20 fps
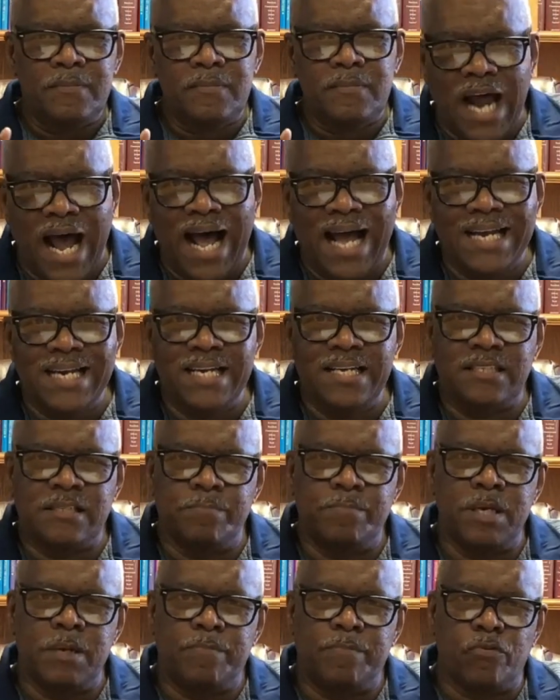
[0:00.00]
To be
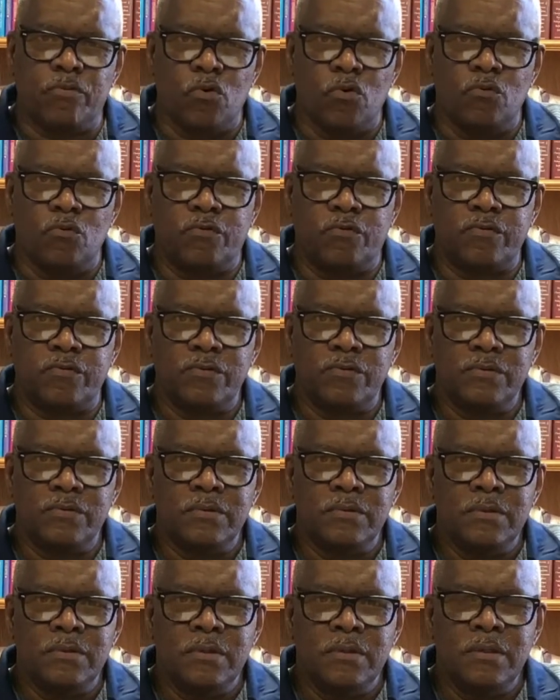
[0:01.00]
proof
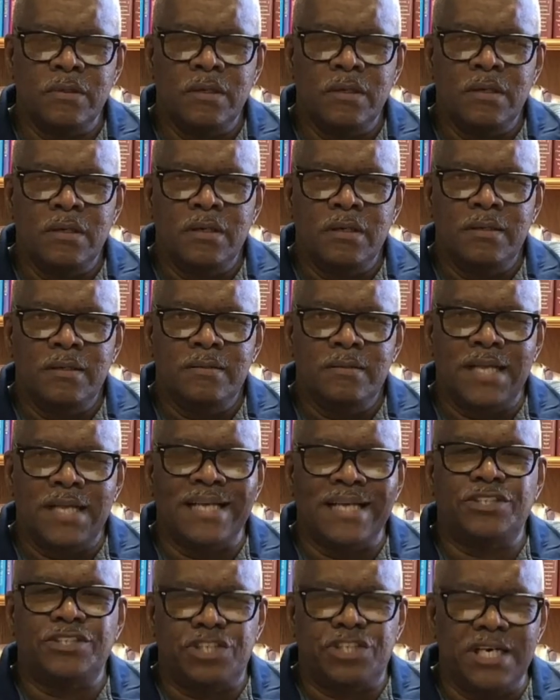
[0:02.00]
that
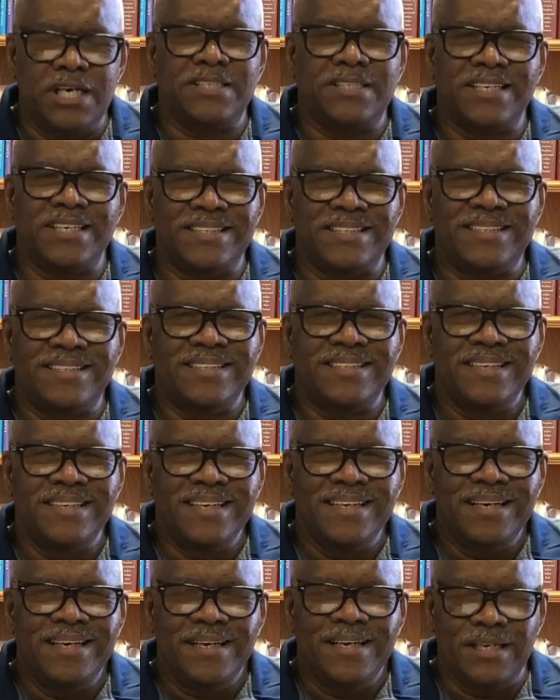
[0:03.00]
Jesus
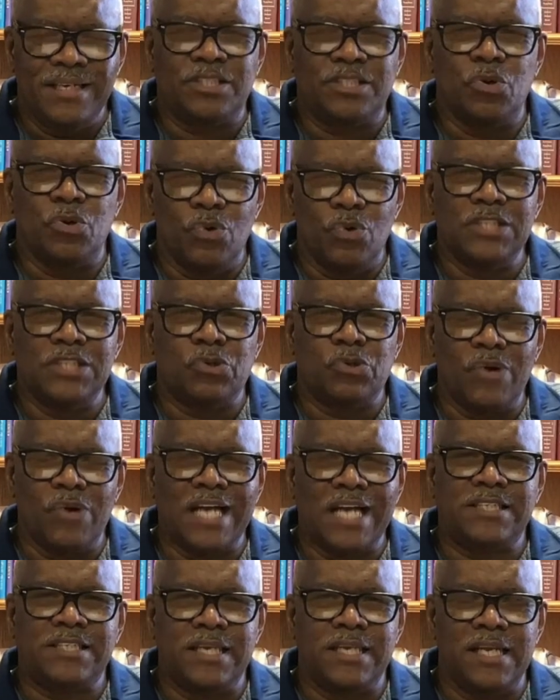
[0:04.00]
is the resurrection
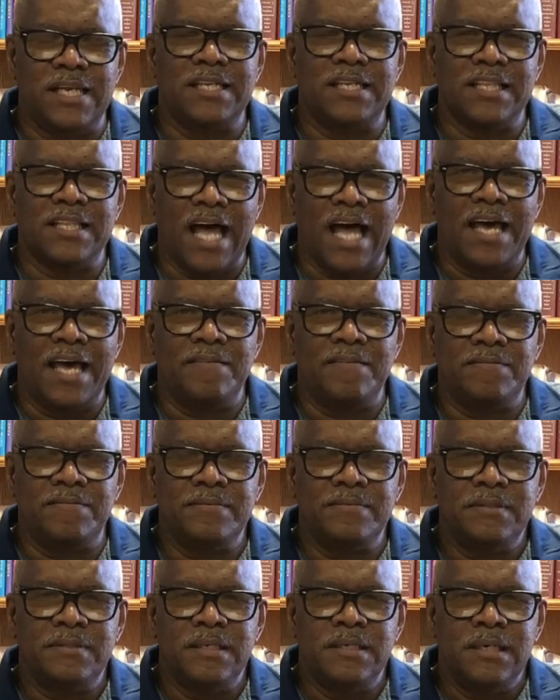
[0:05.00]
and the life.
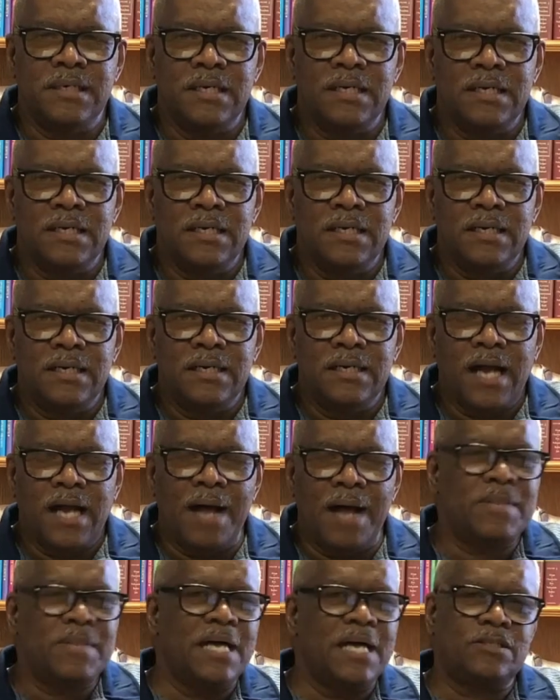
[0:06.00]
I'm not
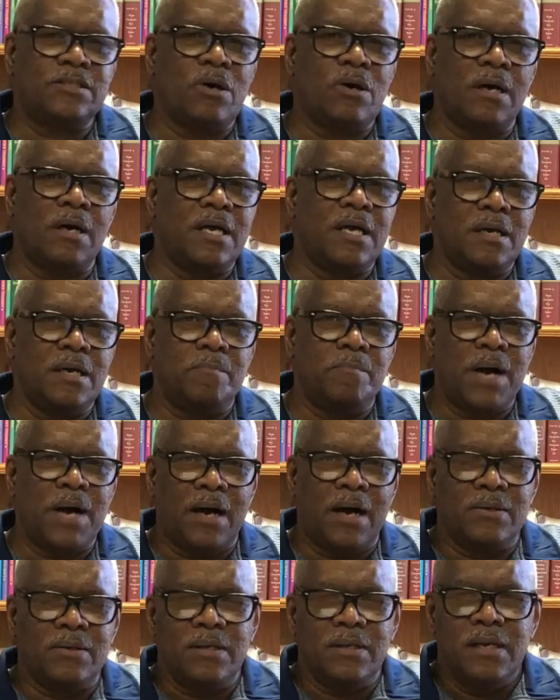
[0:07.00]
talking about
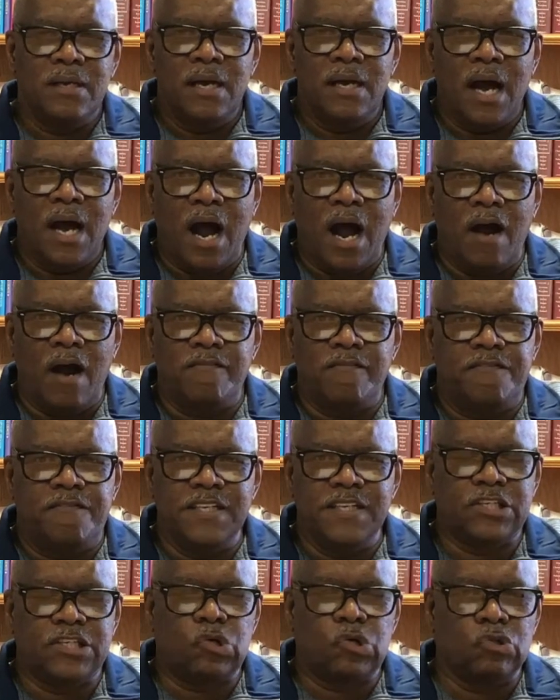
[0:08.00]
our physical
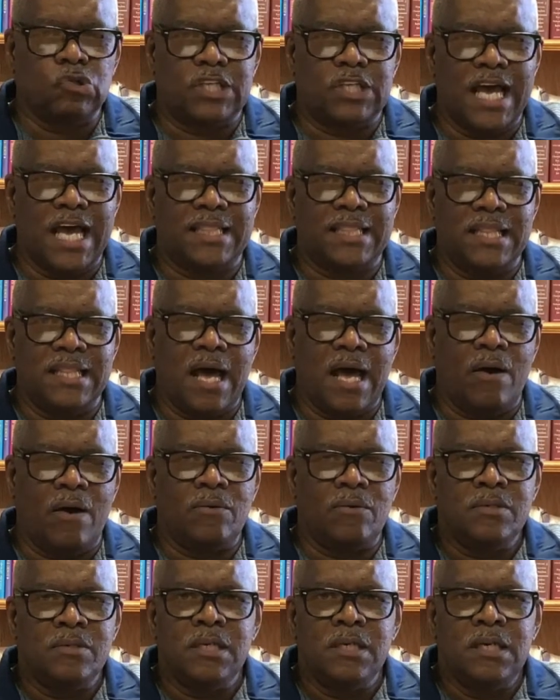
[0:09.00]
death now.
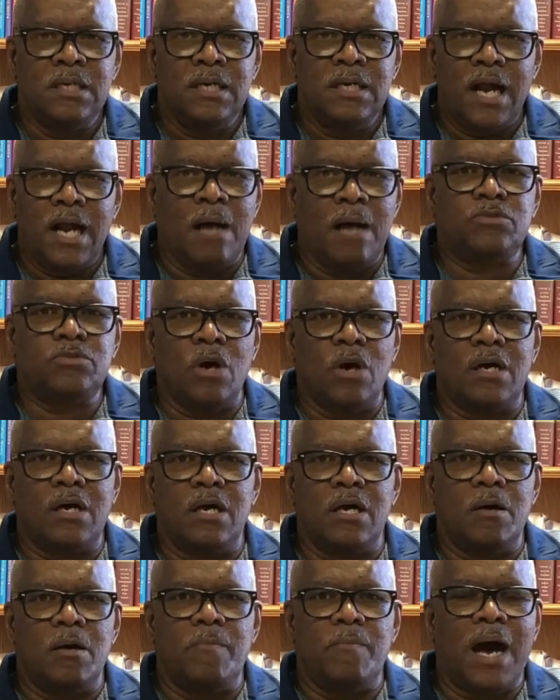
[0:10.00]
I'm talking
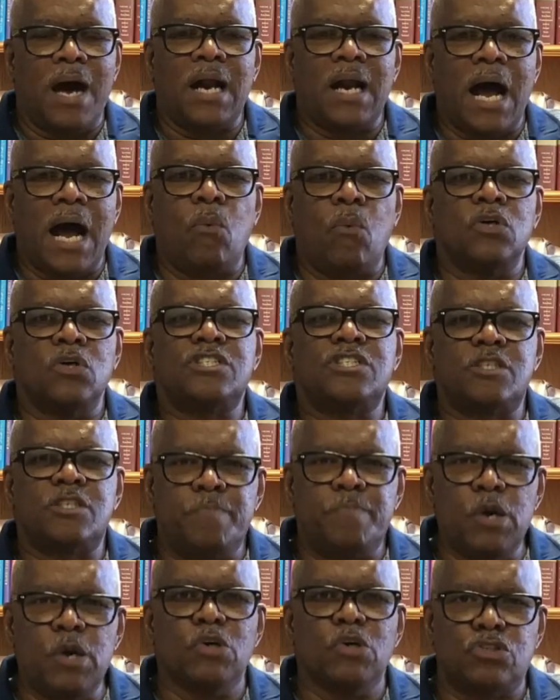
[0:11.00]
about our
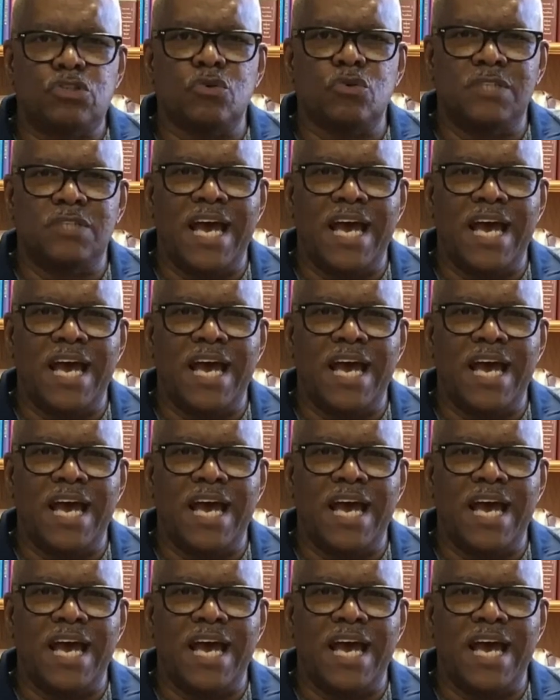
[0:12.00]
spiritual death.